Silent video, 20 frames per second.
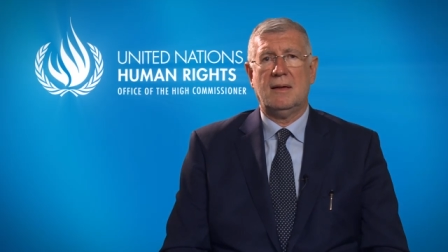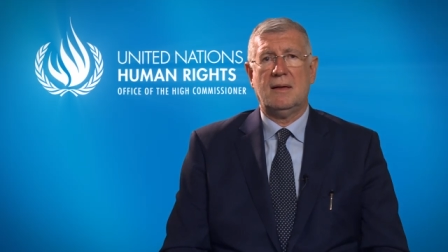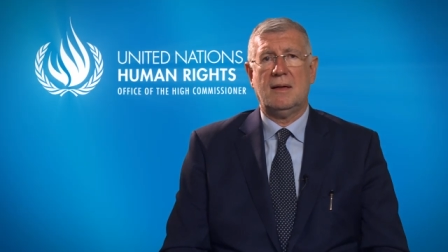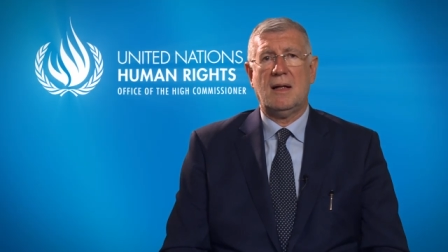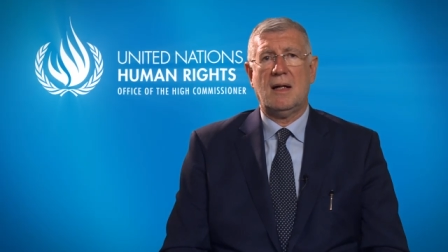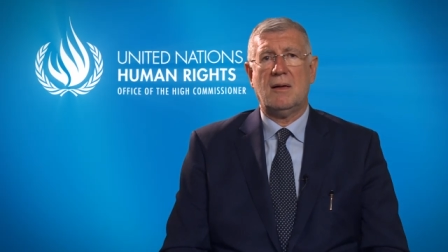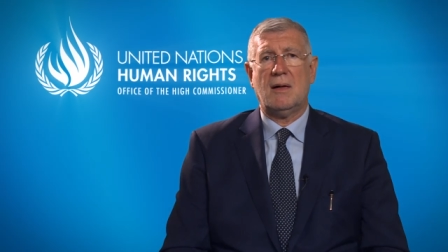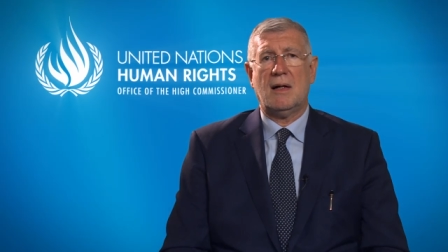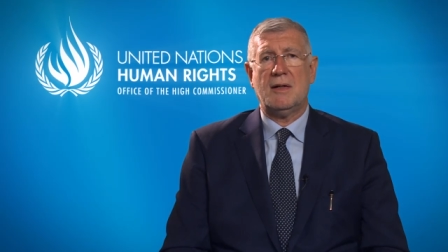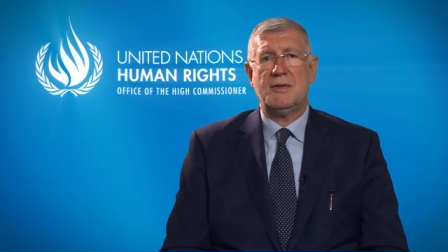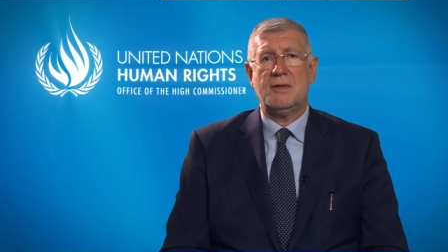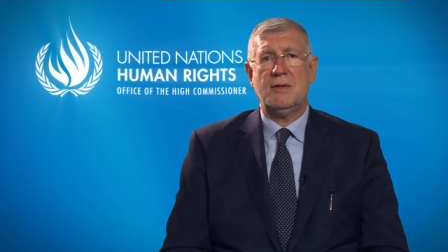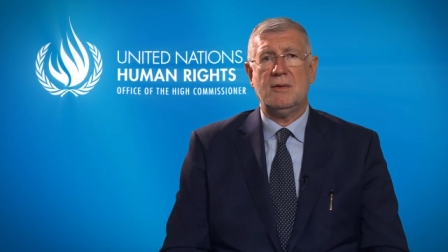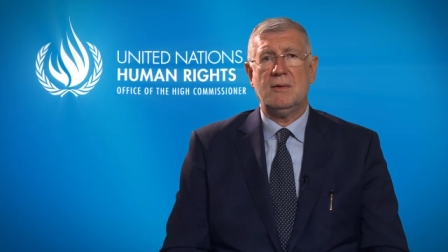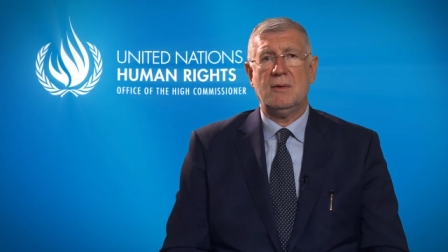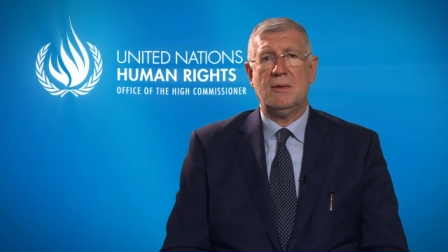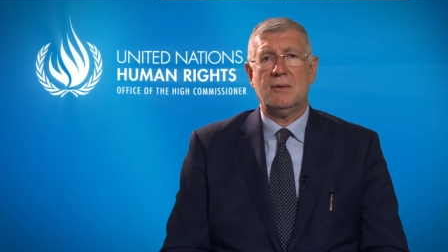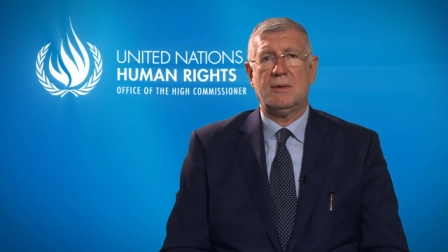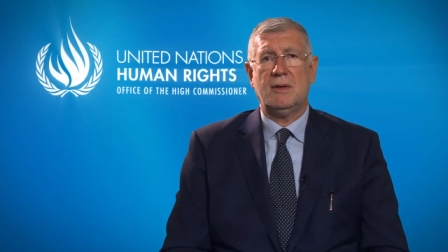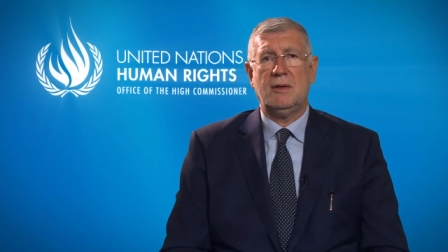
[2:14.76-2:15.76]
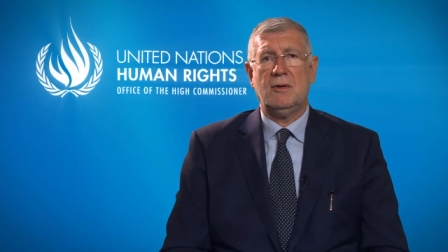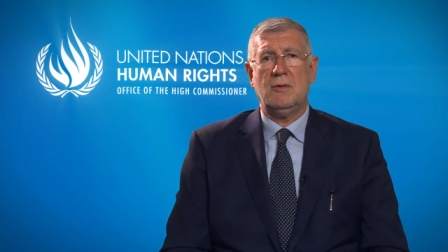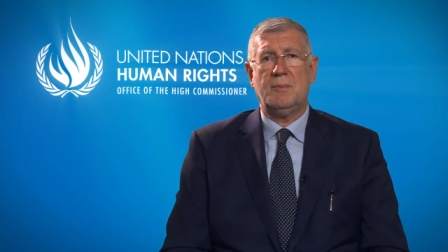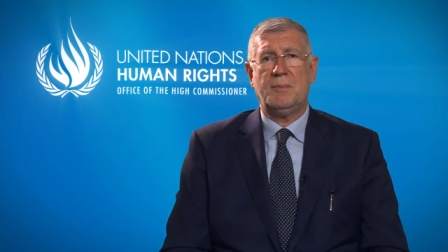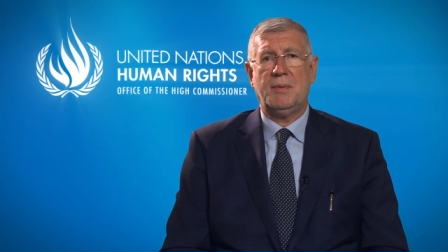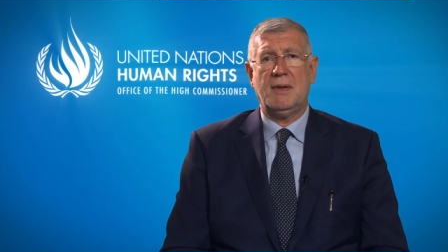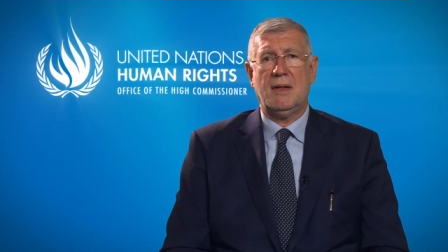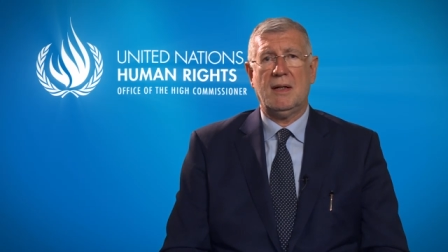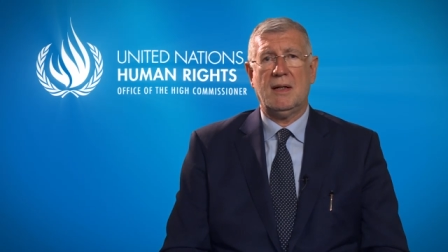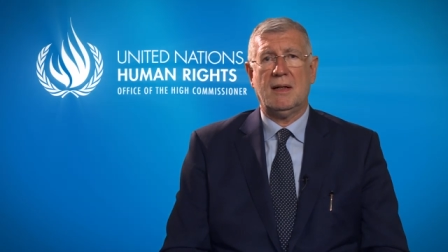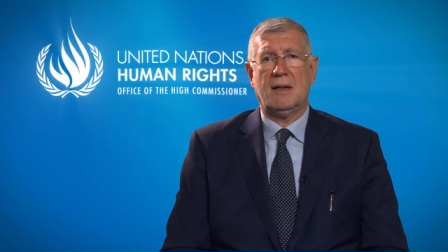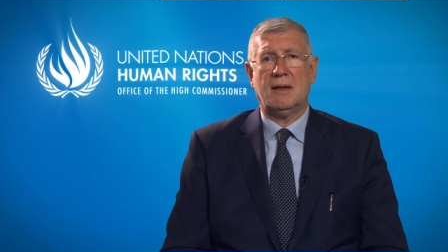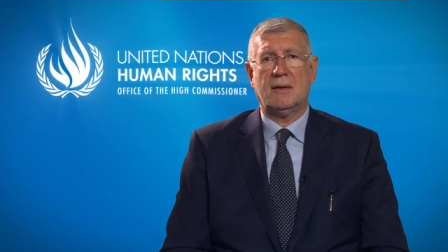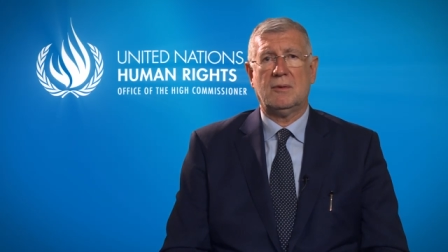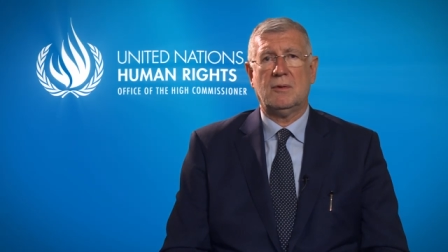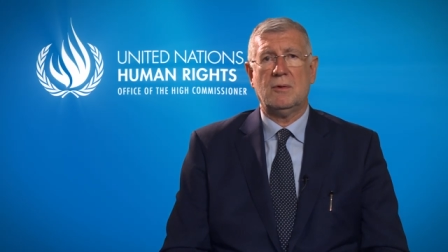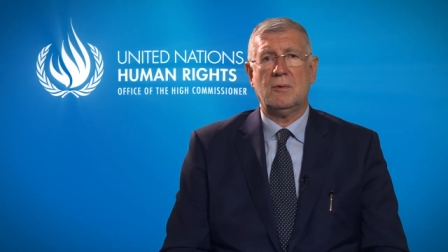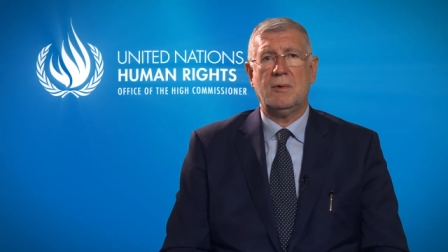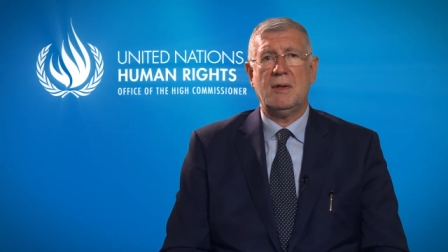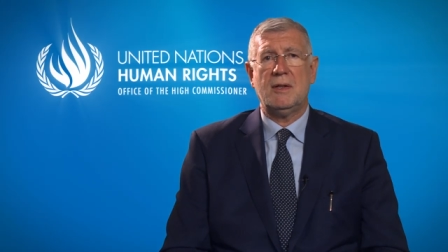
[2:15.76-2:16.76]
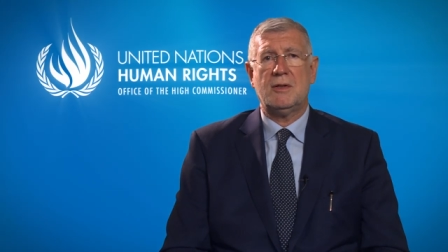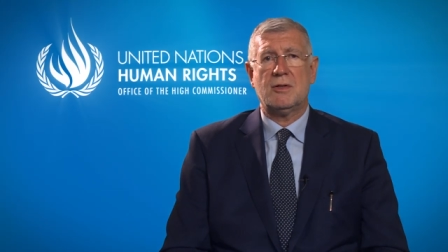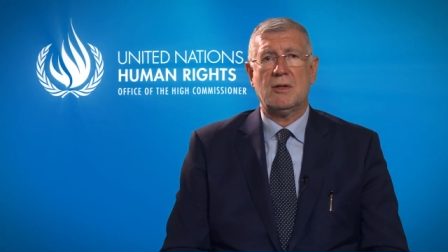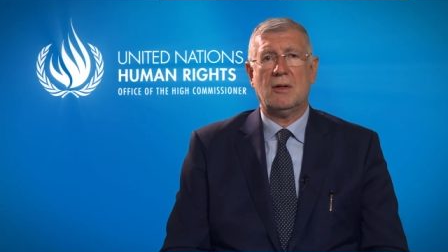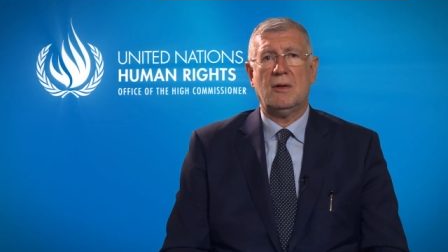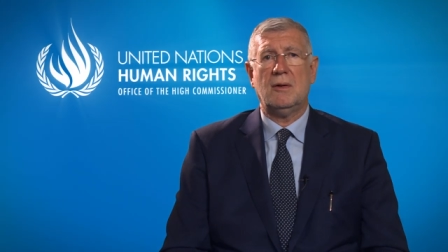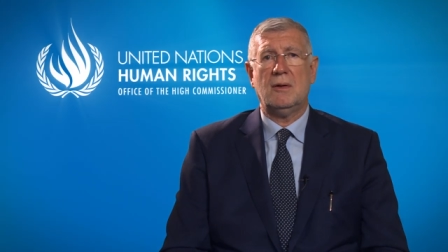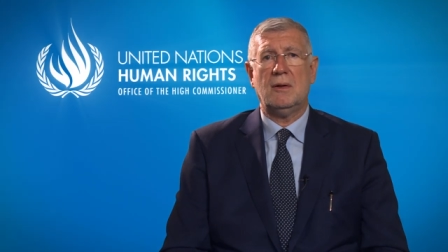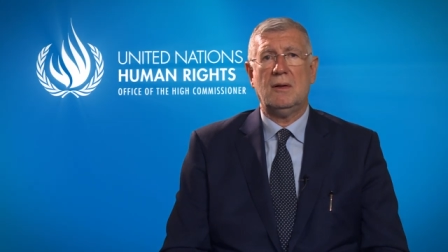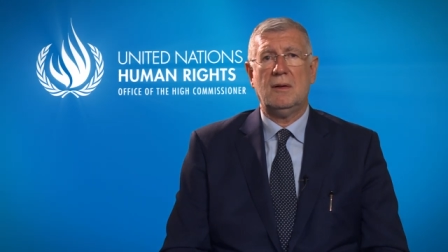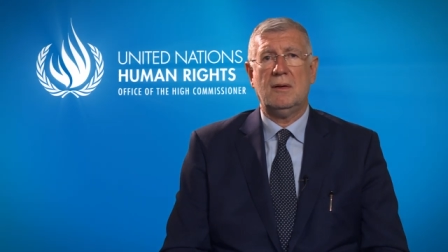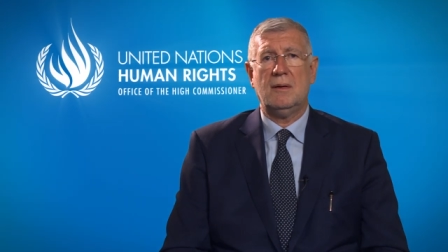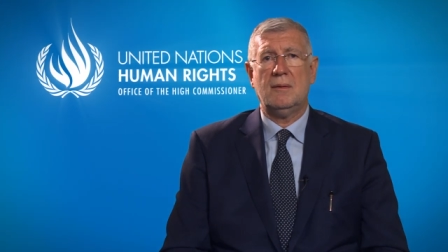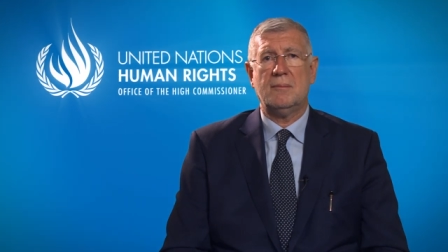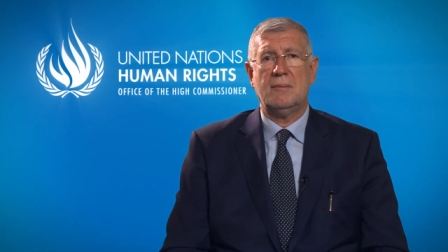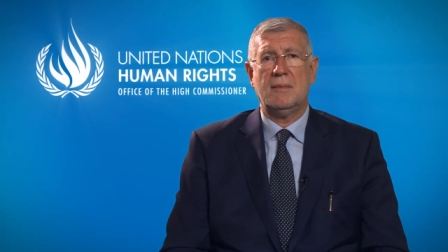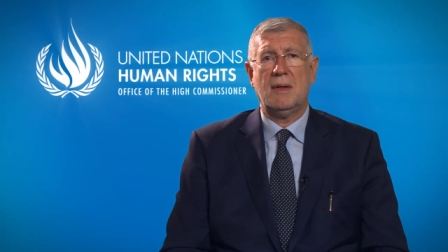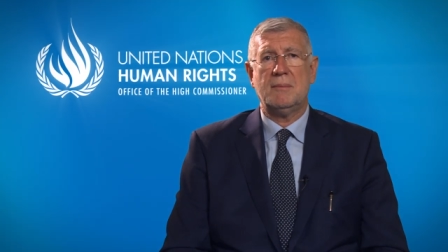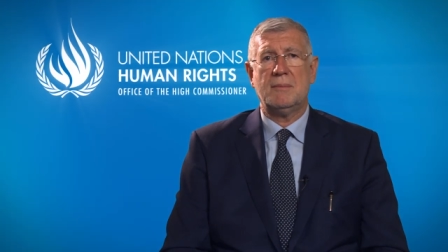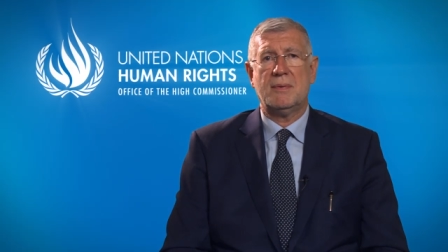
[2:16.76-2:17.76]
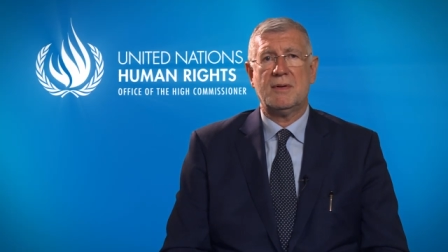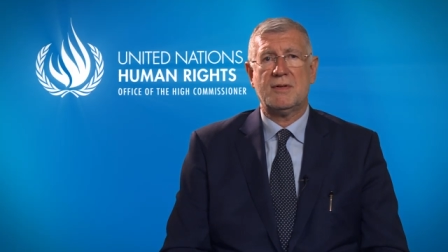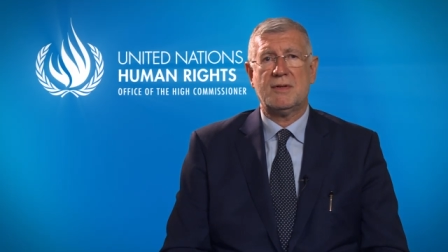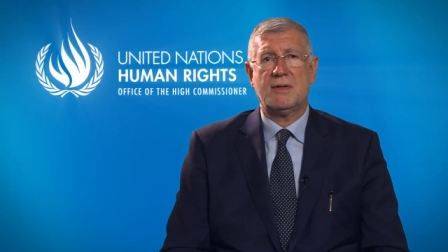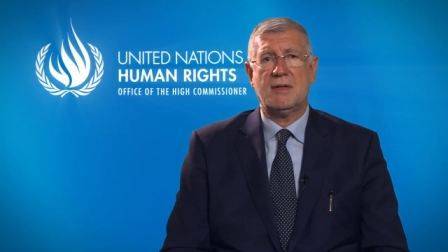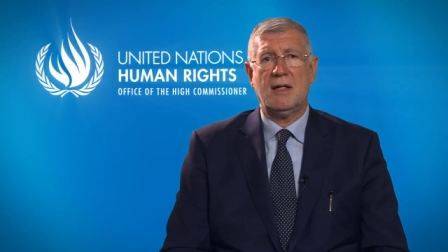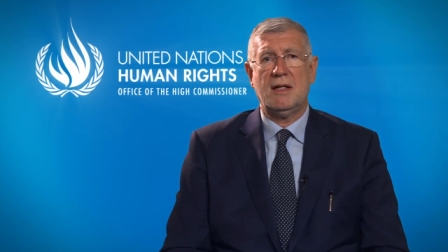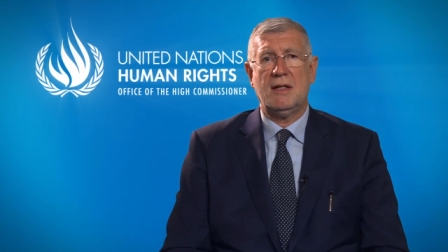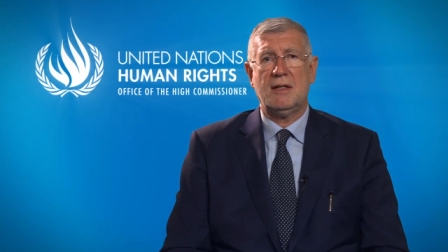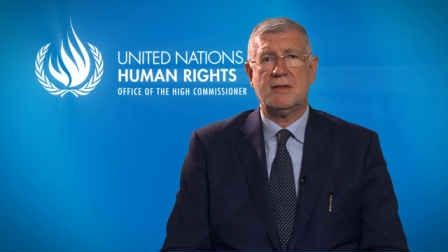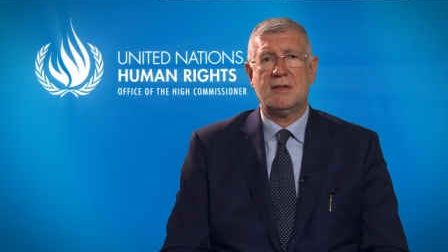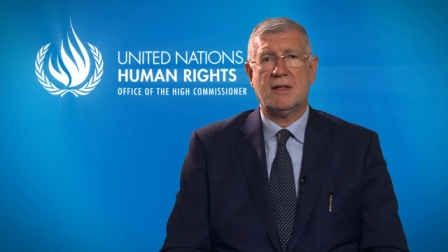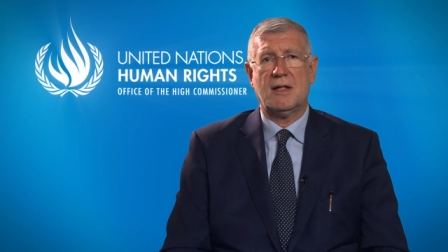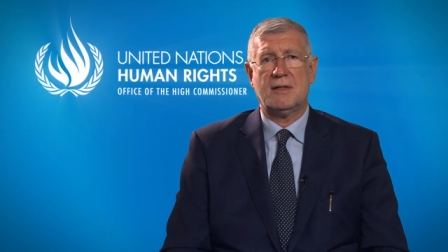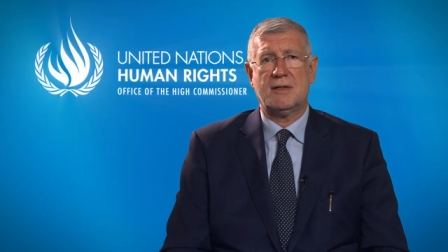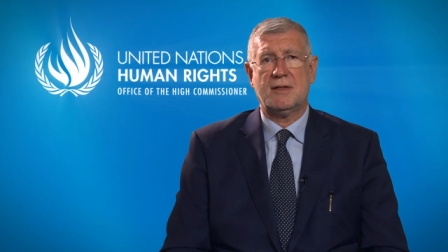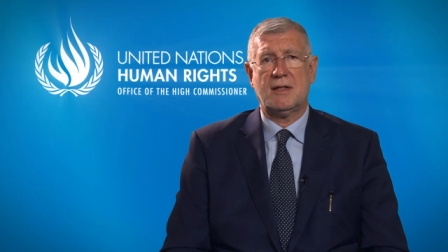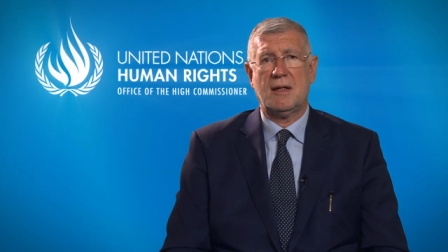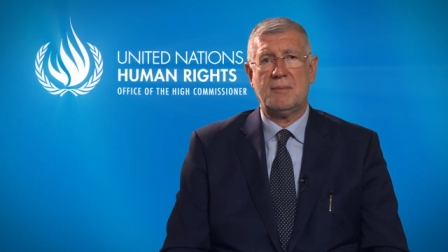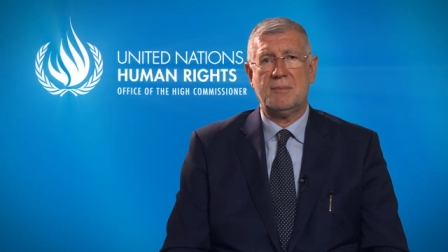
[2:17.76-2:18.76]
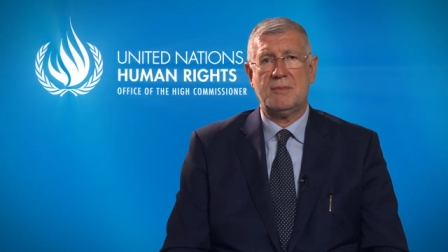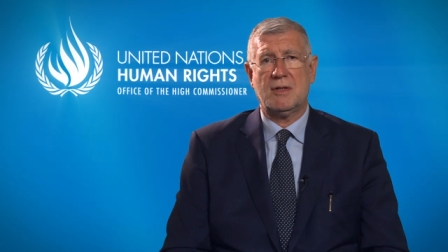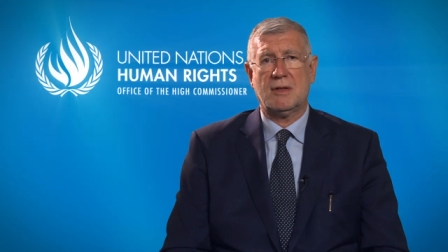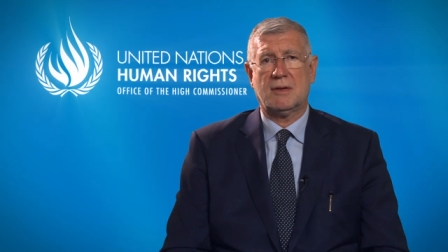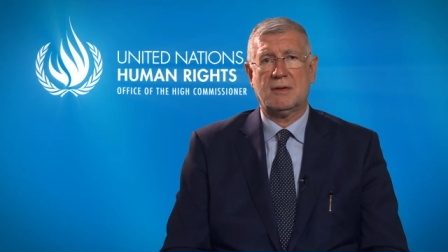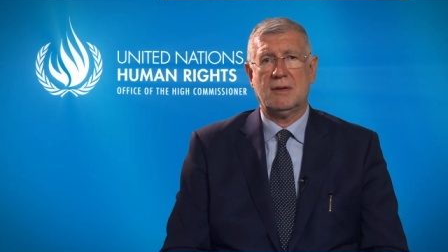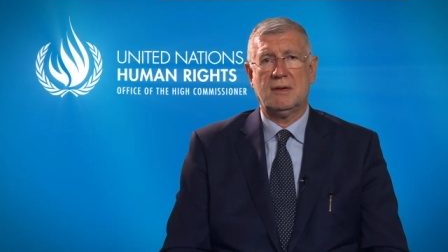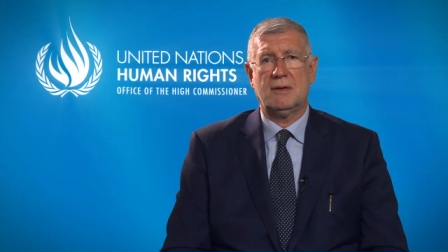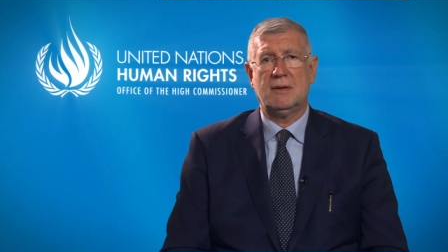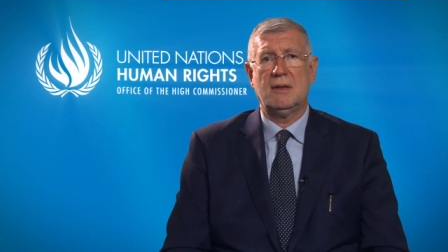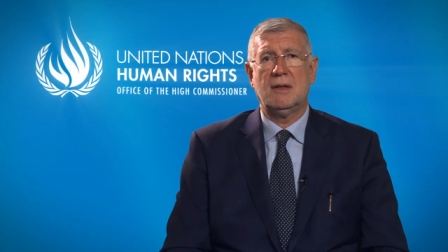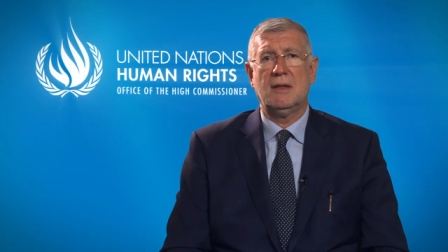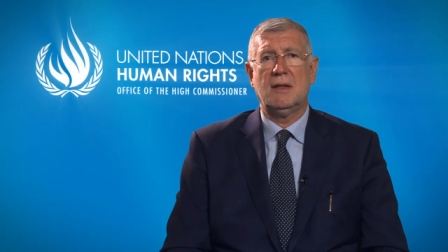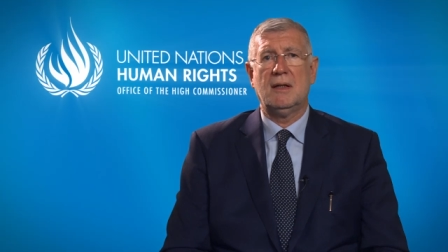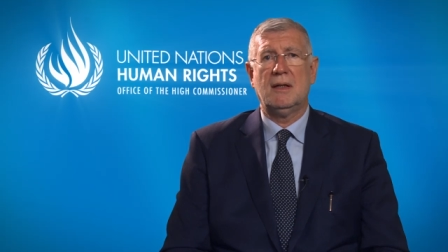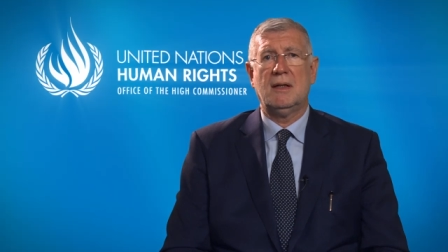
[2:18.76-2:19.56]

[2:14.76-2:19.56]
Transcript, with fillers: Now, as you know, the UPR, to which all member states are subjected,